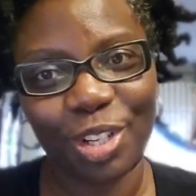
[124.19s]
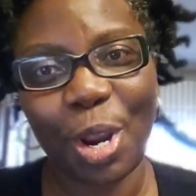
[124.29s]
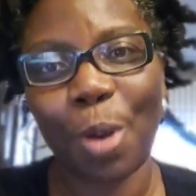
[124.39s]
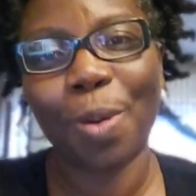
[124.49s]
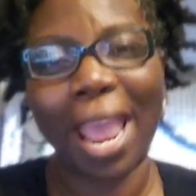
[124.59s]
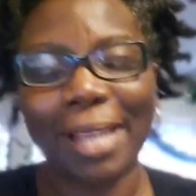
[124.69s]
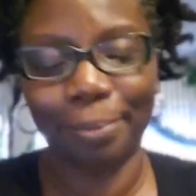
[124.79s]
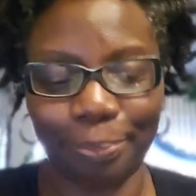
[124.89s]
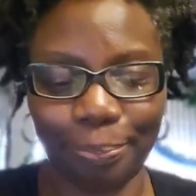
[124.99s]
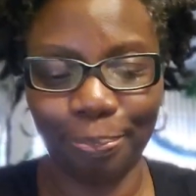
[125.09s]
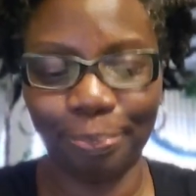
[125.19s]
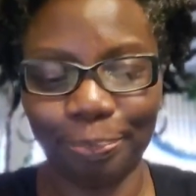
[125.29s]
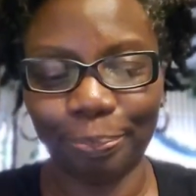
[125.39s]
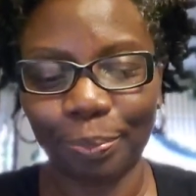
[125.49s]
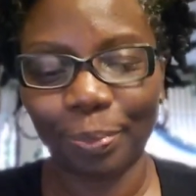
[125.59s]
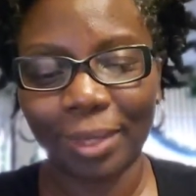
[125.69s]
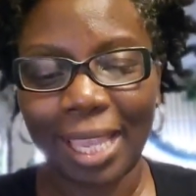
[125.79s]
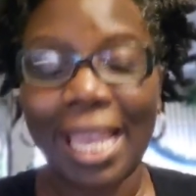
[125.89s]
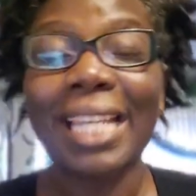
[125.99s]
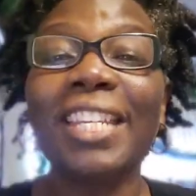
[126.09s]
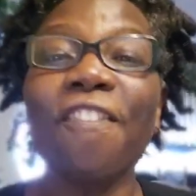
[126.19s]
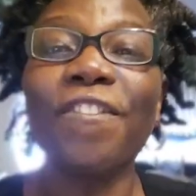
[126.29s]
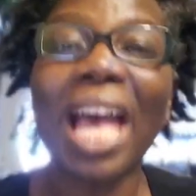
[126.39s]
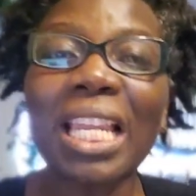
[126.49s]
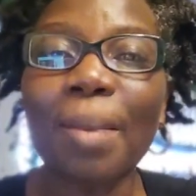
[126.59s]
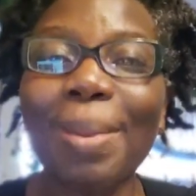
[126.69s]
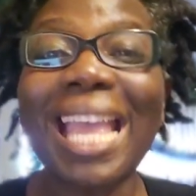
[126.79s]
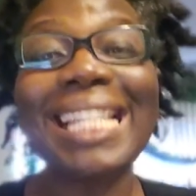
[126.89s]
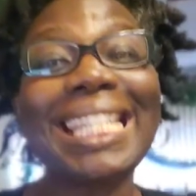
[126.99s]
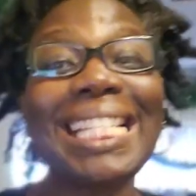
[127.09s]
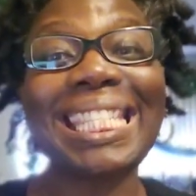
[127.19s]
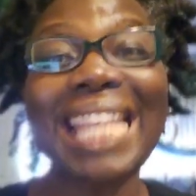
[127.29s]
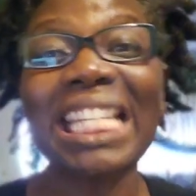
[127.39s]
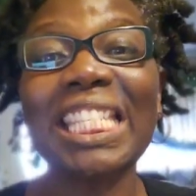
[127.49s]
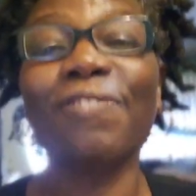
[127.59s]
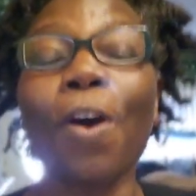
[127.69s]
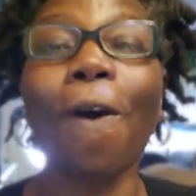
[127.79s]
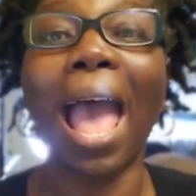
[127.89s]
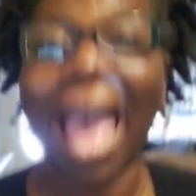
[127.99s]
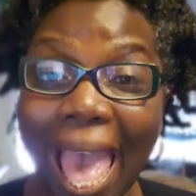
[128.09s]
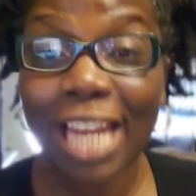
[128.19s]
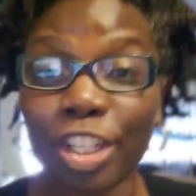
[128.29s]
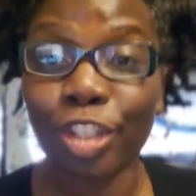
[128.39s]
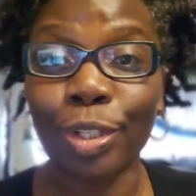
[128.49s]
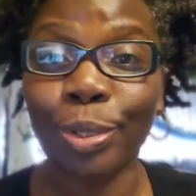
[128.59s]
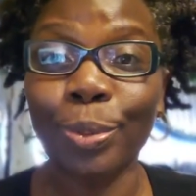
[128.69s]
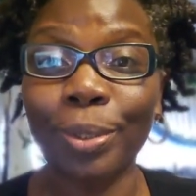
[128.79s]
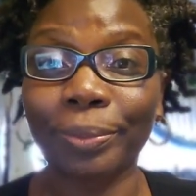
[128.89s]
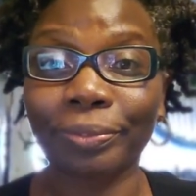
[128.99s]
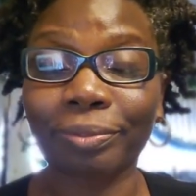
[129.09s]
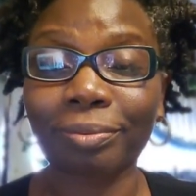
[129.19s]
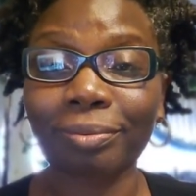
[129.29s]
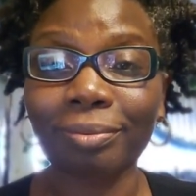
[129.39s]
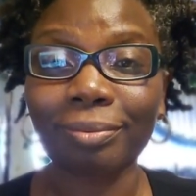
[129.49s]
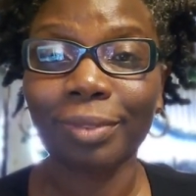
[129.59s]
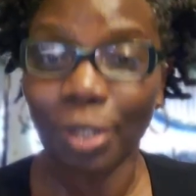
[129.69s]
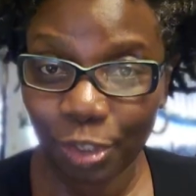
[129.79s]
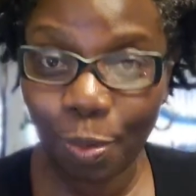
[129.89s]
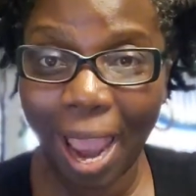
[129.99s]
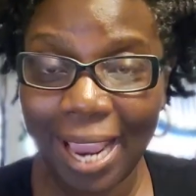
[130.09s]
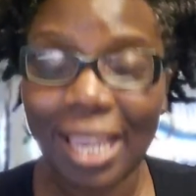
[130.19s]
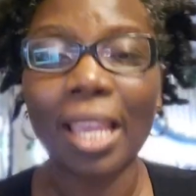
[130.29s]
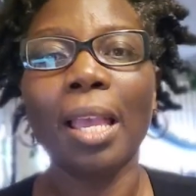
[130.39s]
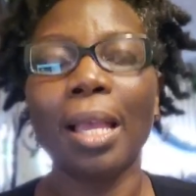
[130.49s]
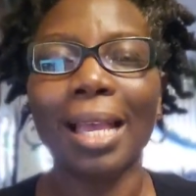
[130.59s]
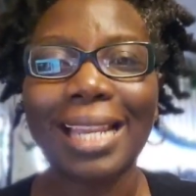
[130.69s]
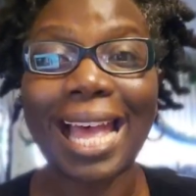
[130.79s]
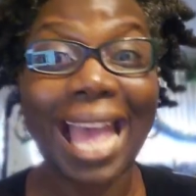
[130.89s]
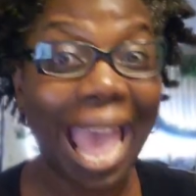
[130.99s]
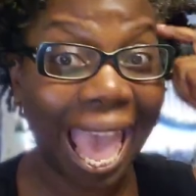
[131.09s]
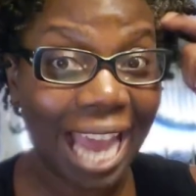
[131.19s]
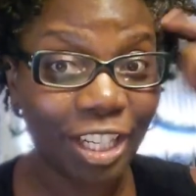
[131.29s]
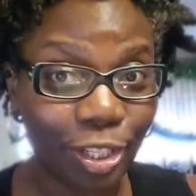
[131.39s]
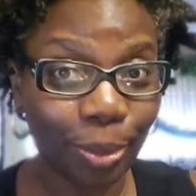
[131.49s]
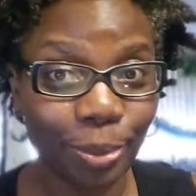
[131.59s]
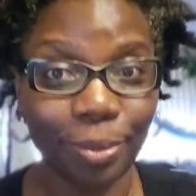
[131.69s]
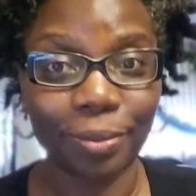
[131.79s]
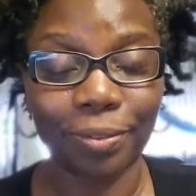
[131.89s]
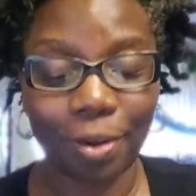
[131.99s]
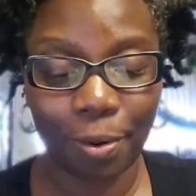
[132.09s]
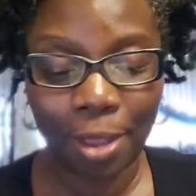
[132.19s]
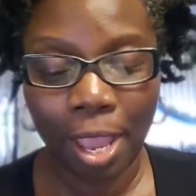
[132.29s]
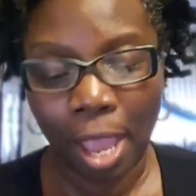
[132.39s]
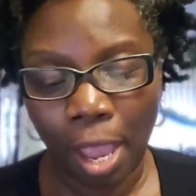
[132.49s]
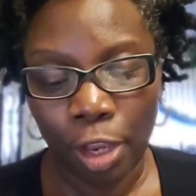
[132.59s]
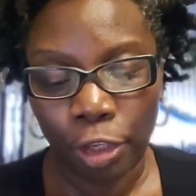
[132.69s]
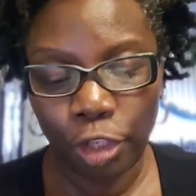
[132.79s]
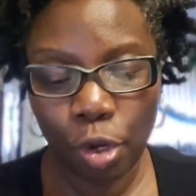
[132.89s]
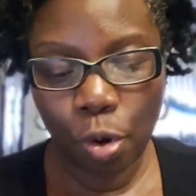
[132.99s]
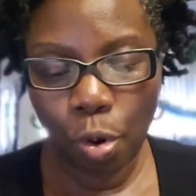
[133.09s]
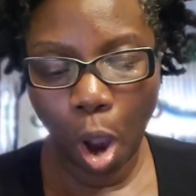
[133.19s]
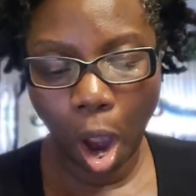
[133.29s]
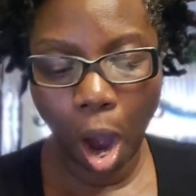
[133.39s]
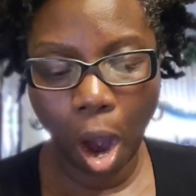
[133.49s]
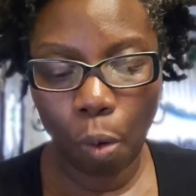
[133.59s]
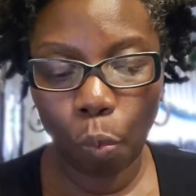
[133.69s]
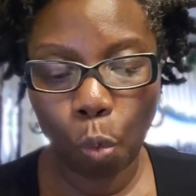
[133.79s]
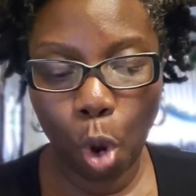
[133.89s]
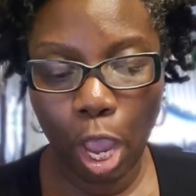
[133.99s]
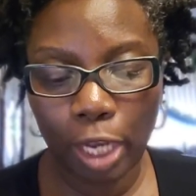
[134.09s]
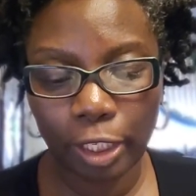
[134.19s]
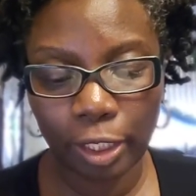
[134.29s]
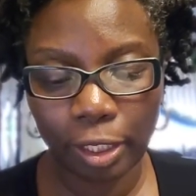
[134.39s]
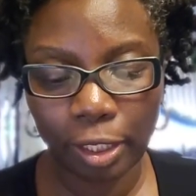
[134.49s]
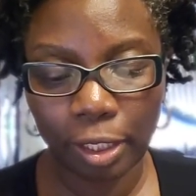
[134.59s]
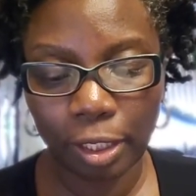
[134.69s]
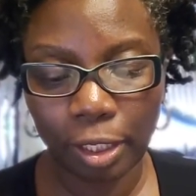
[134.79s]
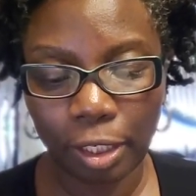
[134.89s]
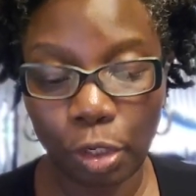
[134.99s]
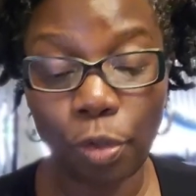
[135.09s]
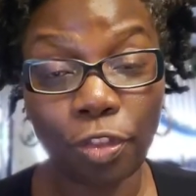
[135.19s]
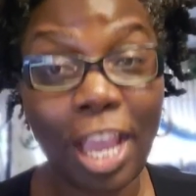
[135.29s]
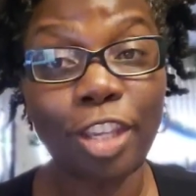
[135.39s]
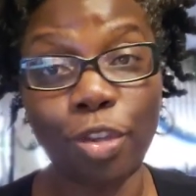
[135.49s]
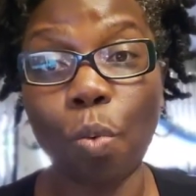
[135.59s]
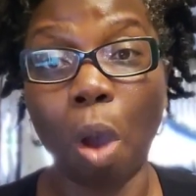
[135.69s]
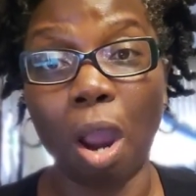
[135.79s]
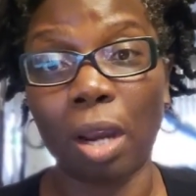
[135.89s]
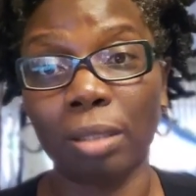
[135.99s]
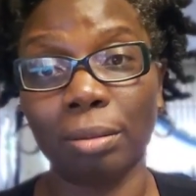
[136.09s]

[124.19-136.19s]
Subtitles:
All right. Develop a successful attitude. That's right. Attitude. You are what you think you are.